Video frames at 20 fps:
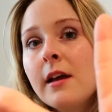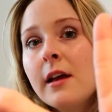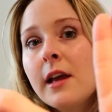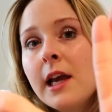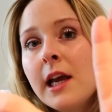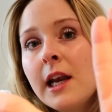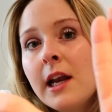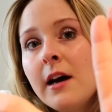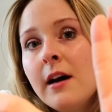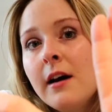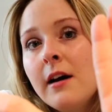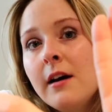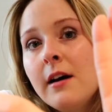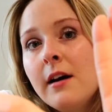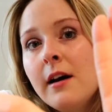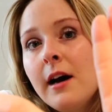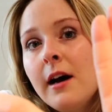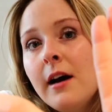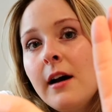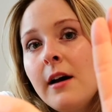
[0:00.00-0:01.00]
kind
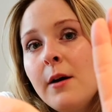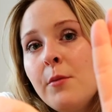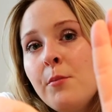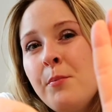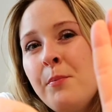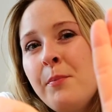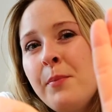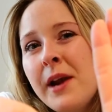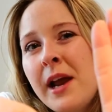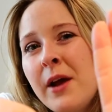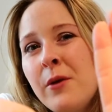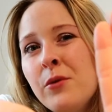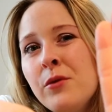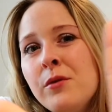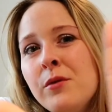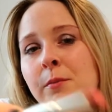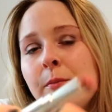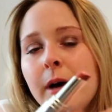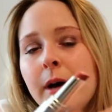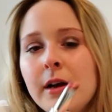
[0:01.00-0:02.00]
of
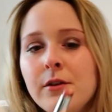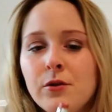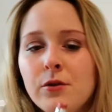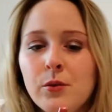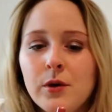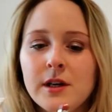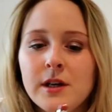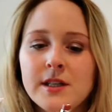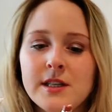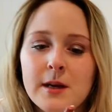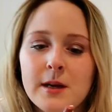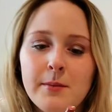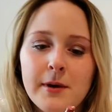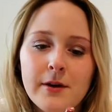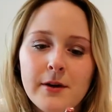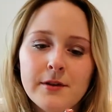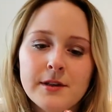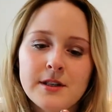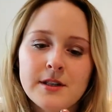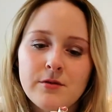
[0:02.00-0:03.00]
brown, but I don't want to say
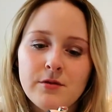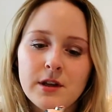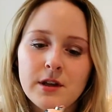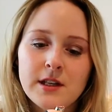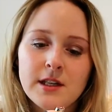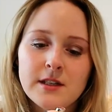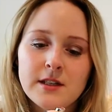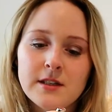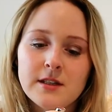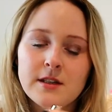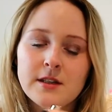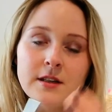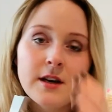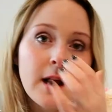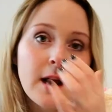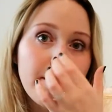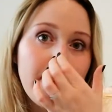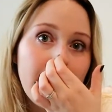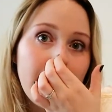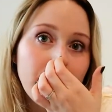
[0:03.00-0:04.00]
brown because it really doesn't
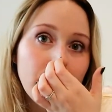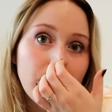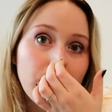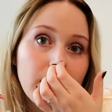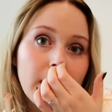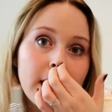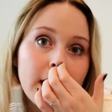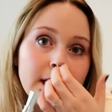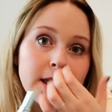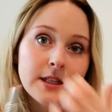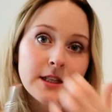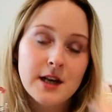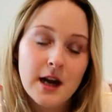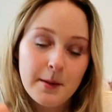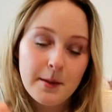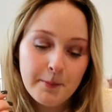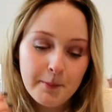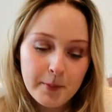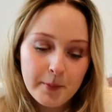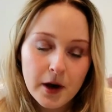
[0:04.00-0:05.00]
describe it. I'm not great at
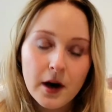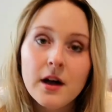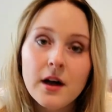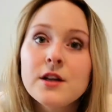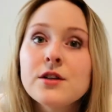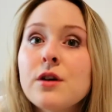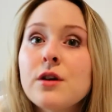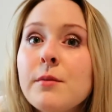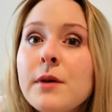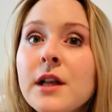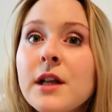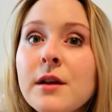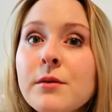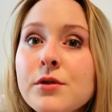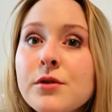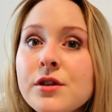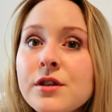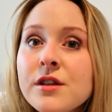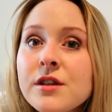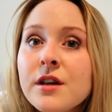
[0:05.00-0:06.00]
describing, but it's on my
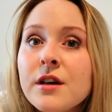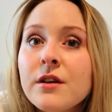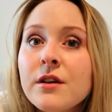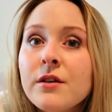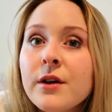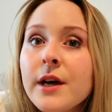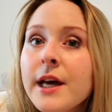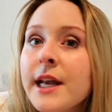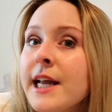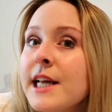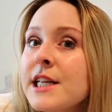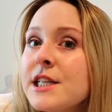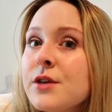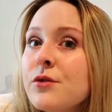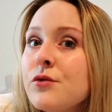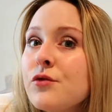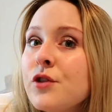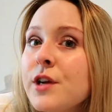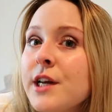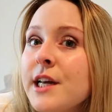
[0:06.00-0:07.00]
lips just now and it's
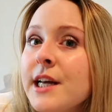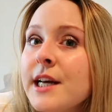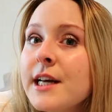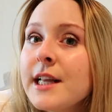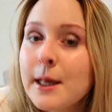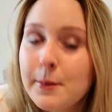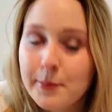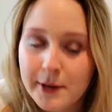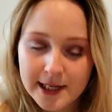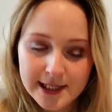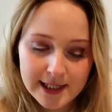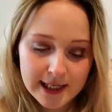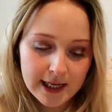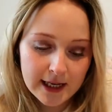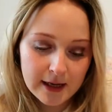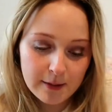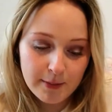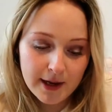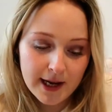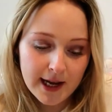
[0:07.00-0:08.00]
really
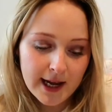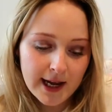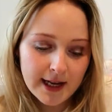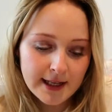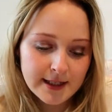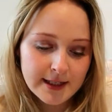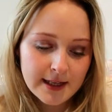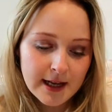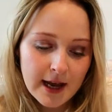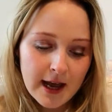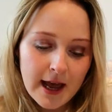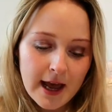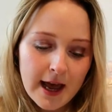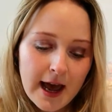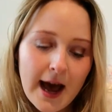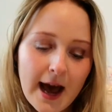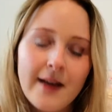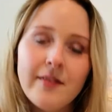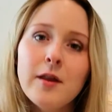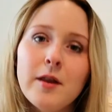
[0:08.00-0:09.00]
pretty in my eyes.
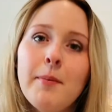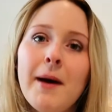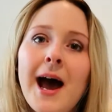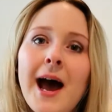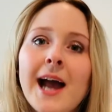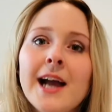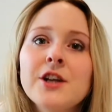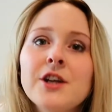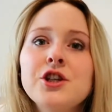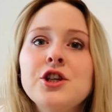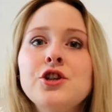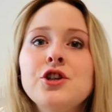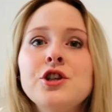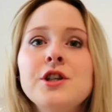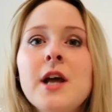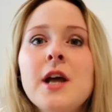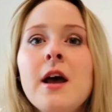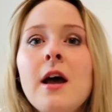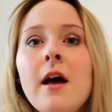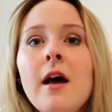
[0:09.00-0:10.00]
And the packaging,
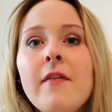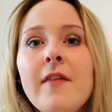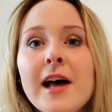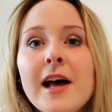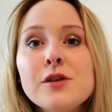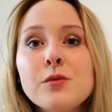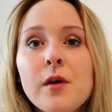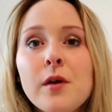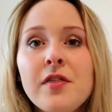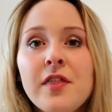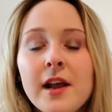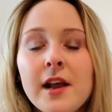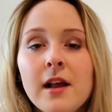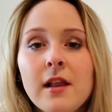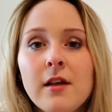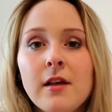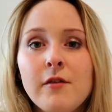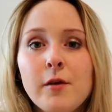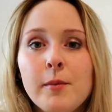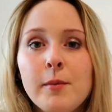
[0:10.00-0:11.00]
just, that's one thing
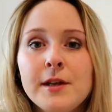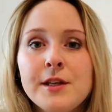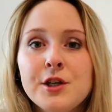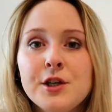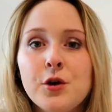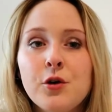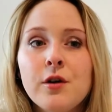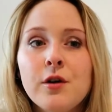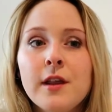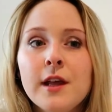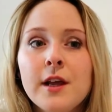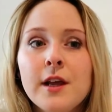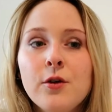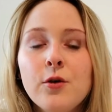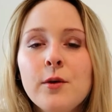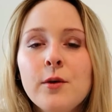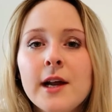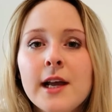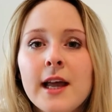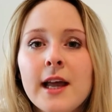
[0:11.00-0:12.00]
I love about Dior. Like, you
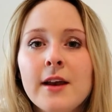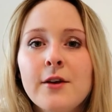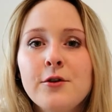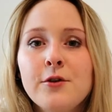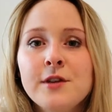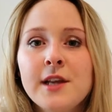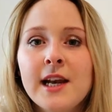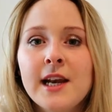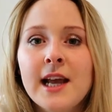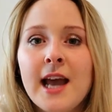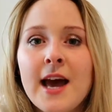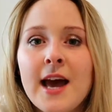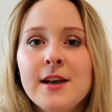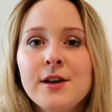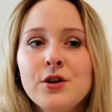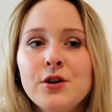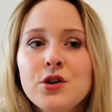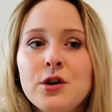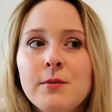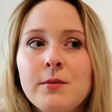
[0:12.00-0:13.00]
know when a kid goes in a
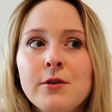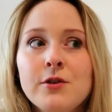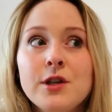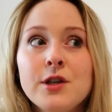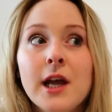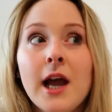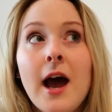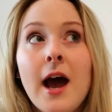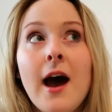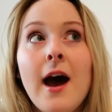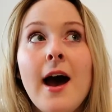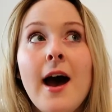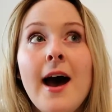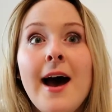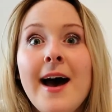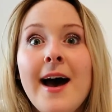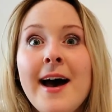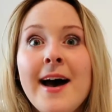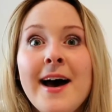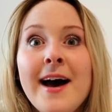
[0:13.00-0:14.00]
candy shop and they're just like,
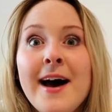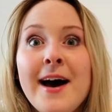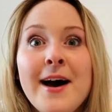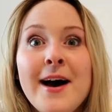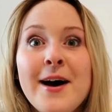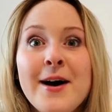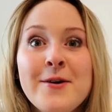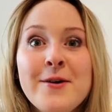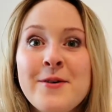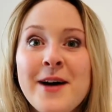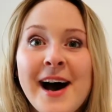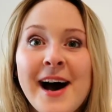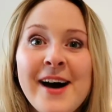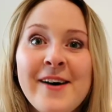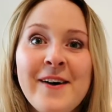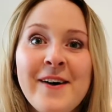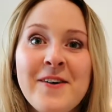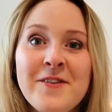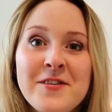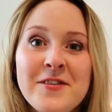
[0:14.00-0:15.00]
ah,
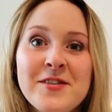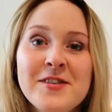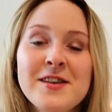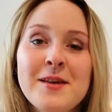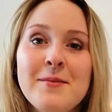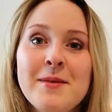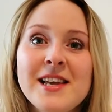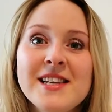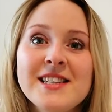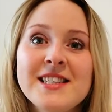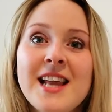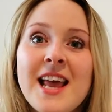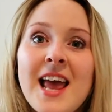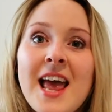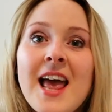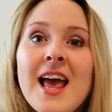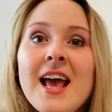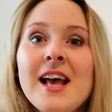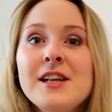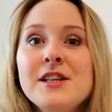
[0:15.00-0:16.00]
wow, everything's amazing.
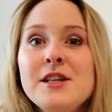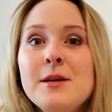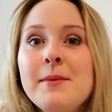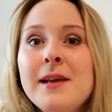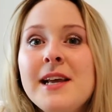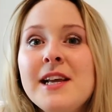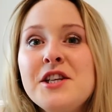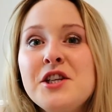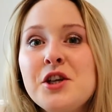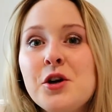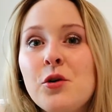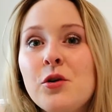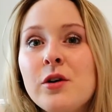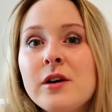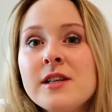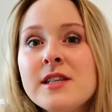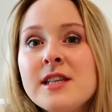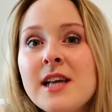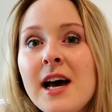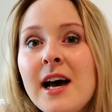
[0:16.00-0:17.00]
To me,
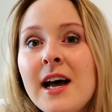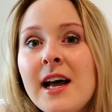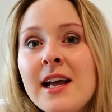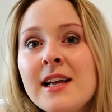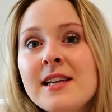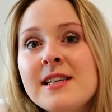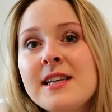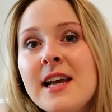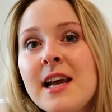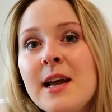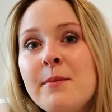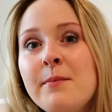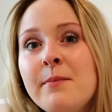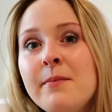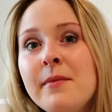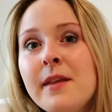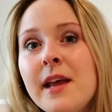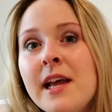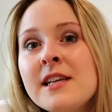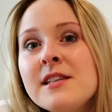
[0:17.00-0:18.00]
Dior is that.
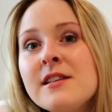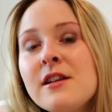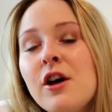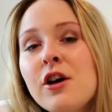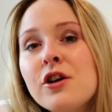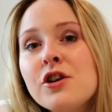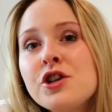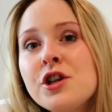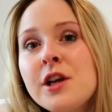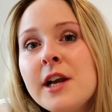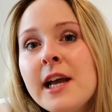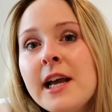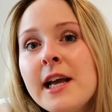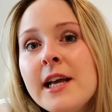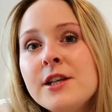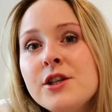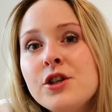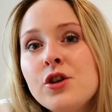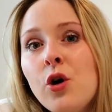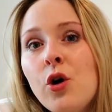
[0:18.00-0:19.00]
It's luxury,
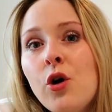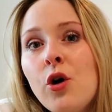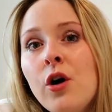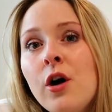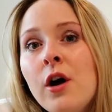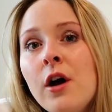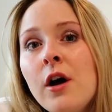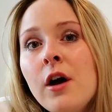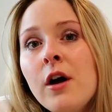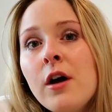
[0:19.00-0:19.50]
it's not